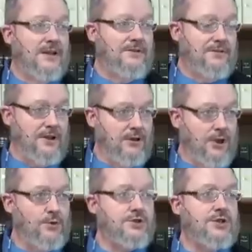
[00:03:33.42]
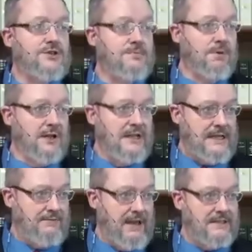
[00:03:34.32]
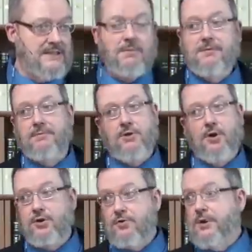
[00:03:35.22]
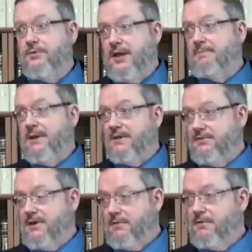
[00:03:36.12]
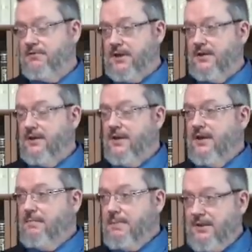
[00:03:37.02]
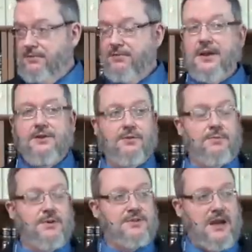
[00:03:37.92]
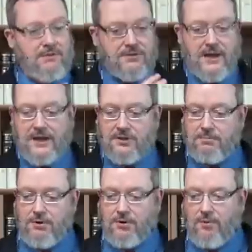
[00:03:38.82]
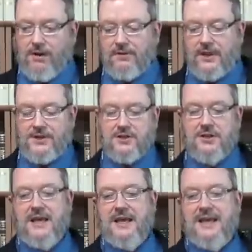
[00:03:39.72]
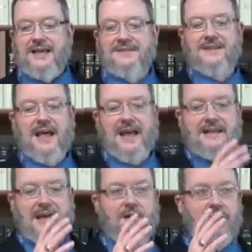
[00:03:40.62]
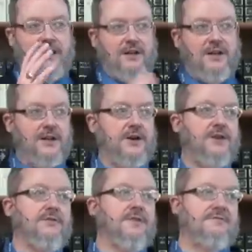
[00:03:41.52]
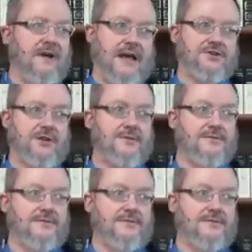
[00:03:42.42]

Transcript: theologians believe that. Some of them don't agree with that being uh, parenthetical because everything in the book of Revelation is lined out in linear fashion.